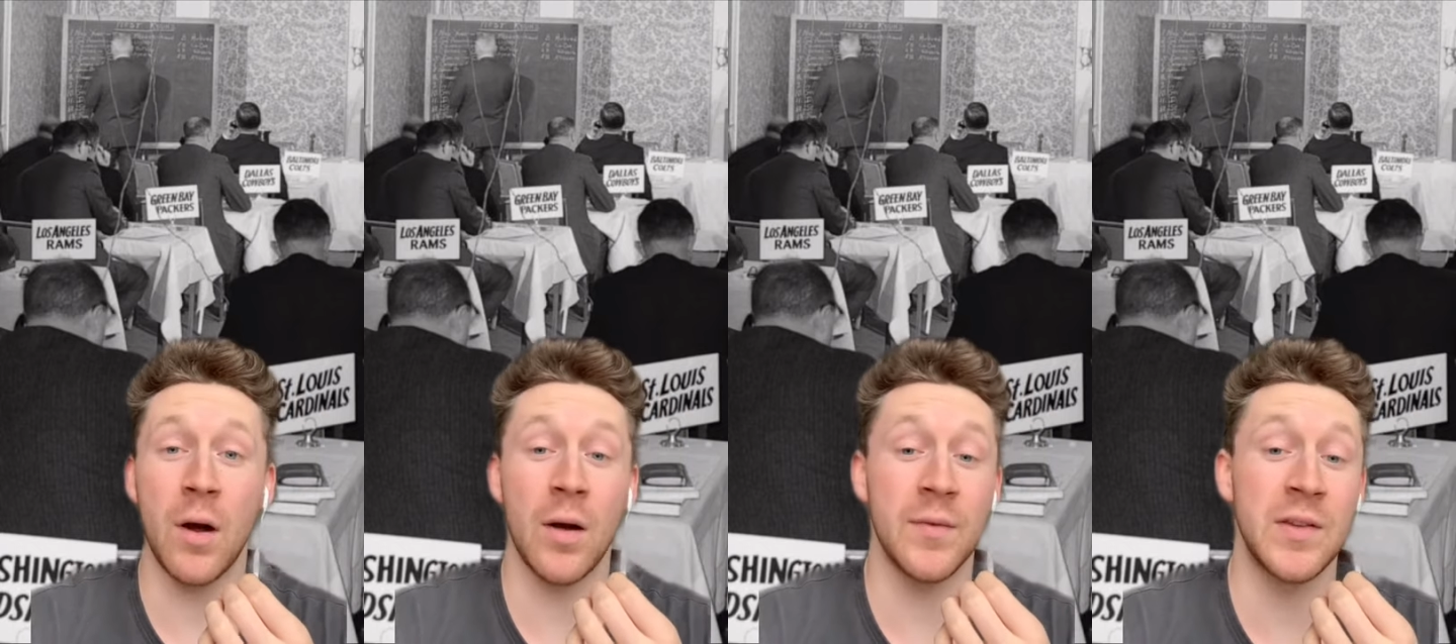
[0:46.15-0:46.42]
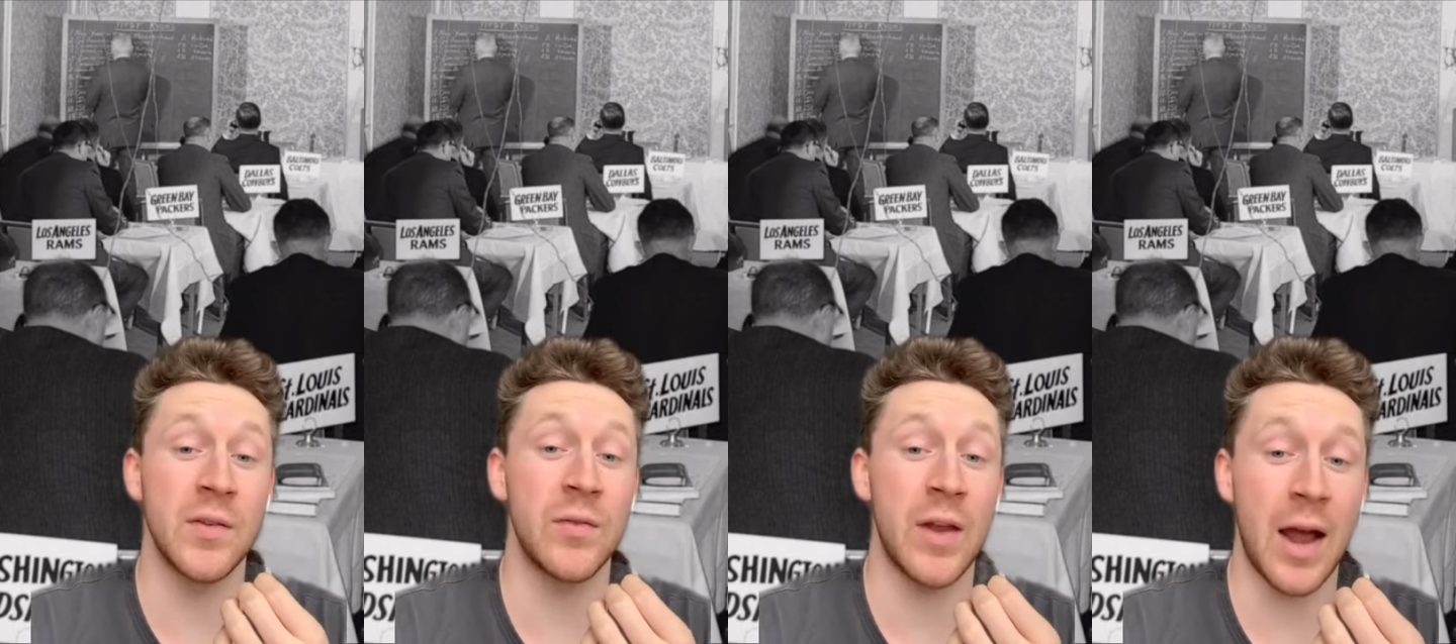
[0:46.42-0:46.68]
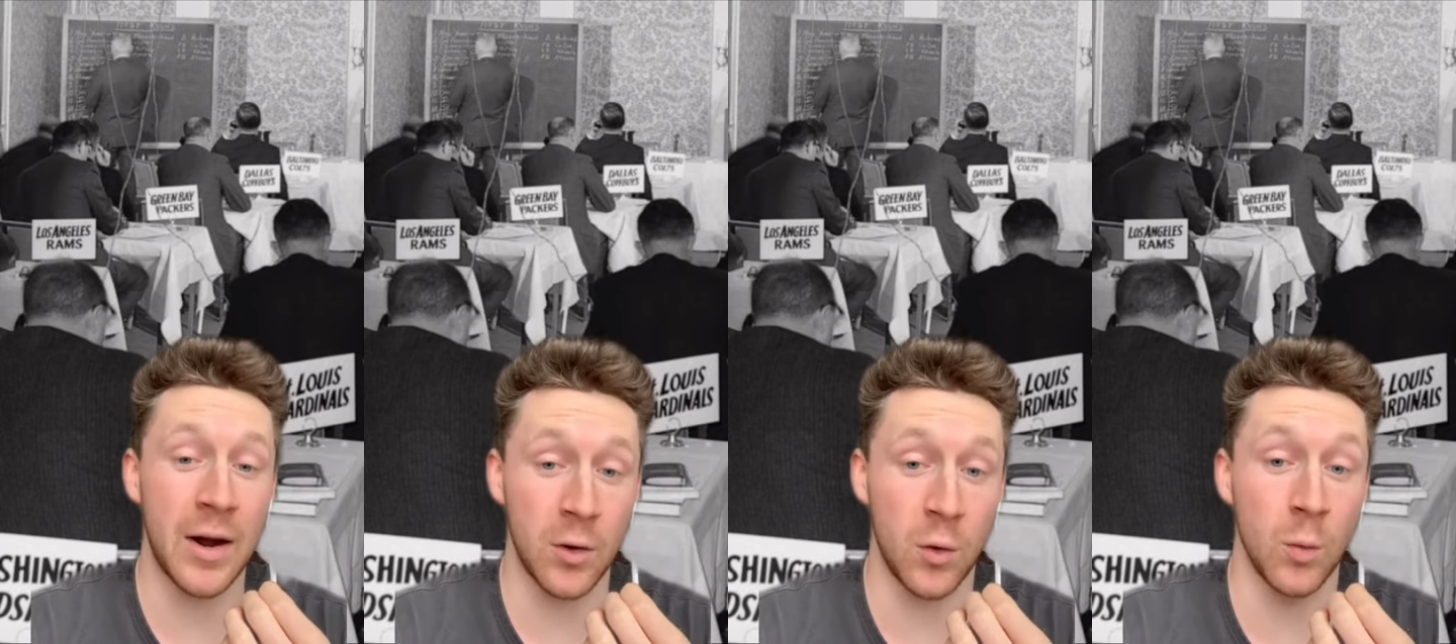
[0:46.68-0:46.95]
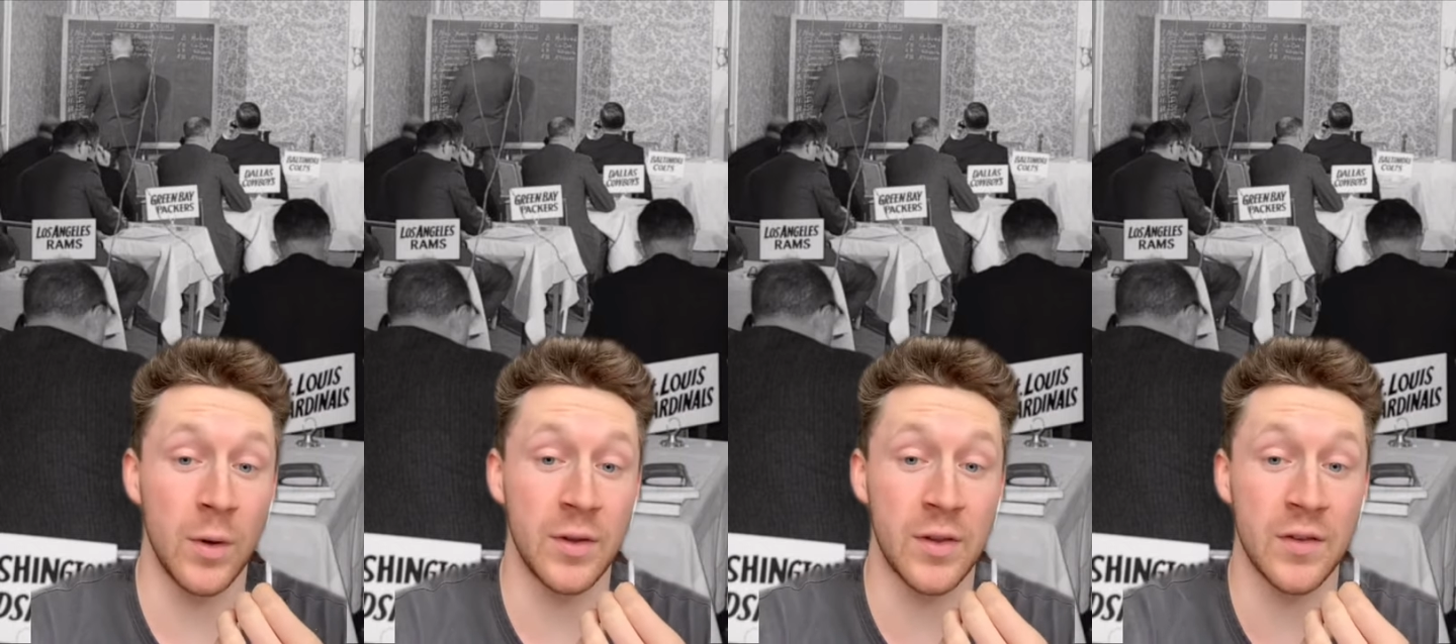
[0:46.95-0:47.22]
offensive
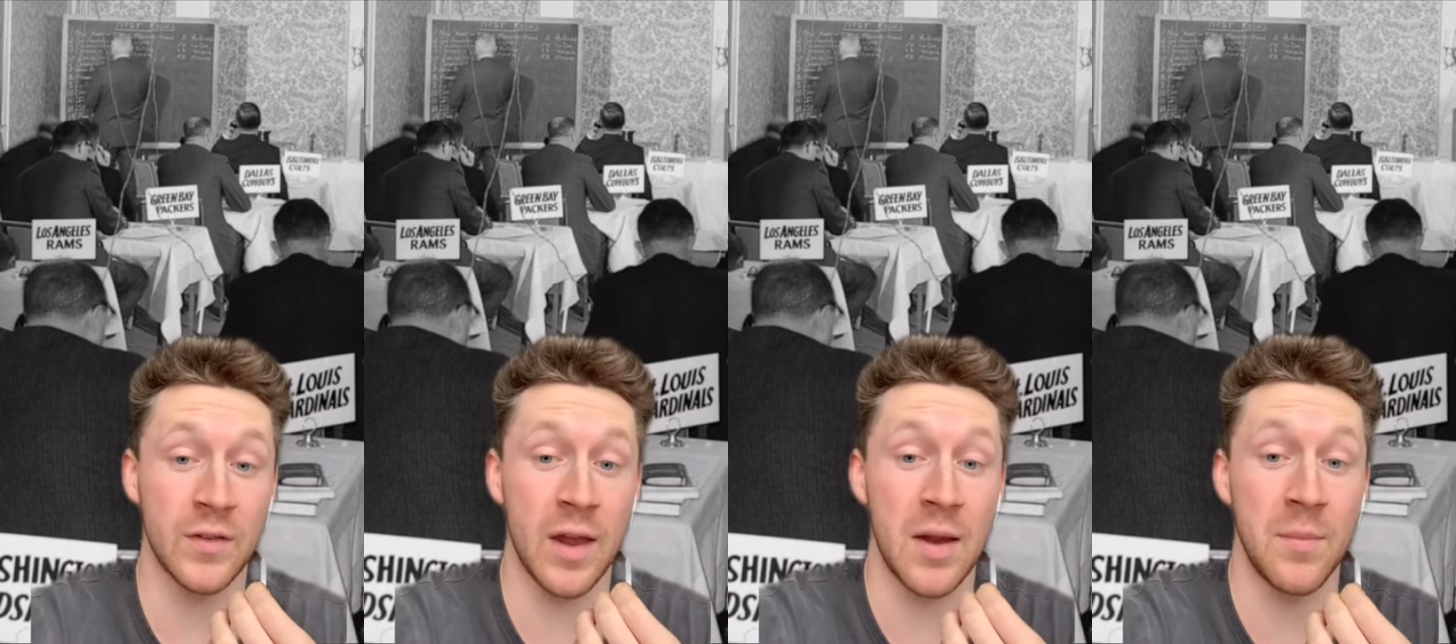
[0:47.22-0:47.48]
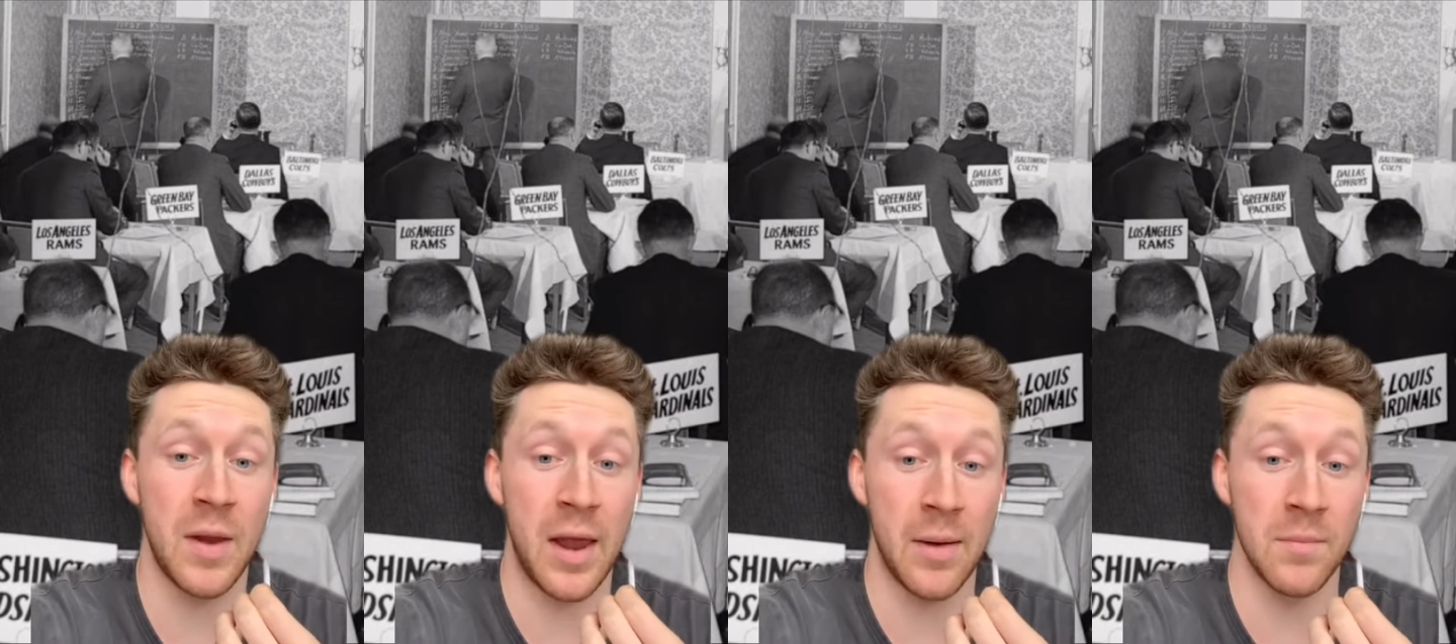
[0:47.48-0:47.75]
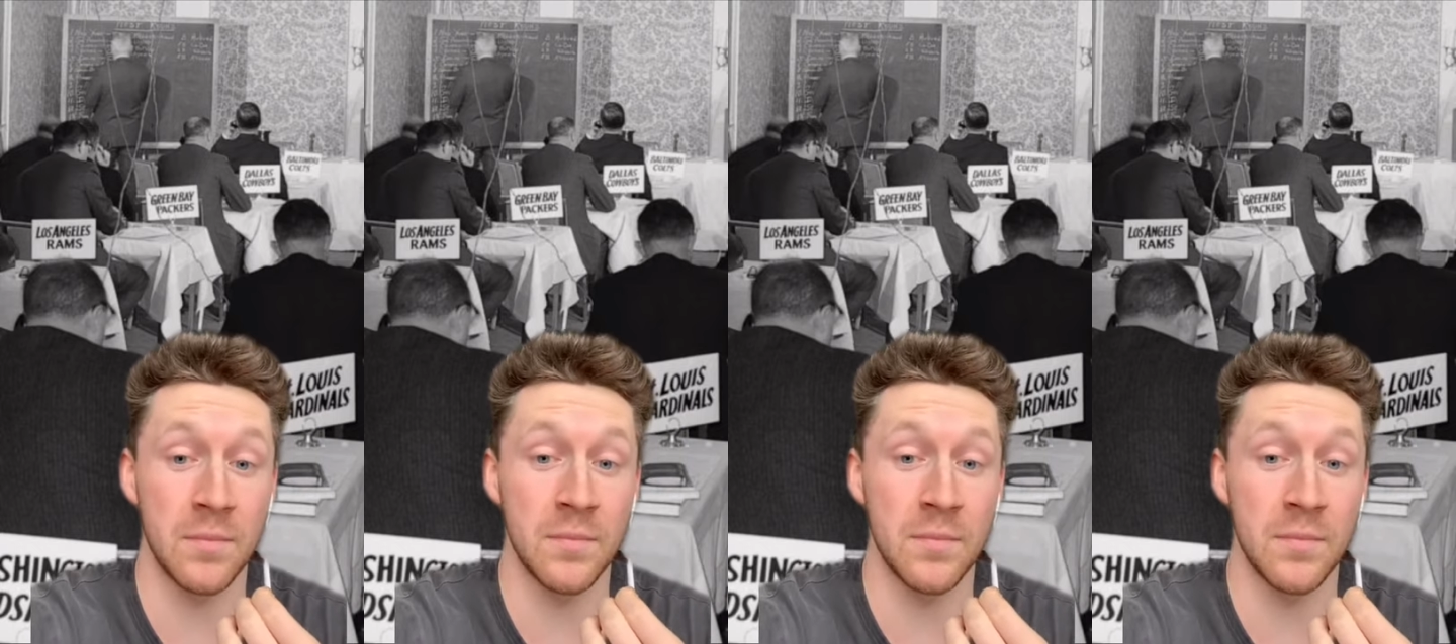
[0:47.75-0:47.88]
tackle with the same name.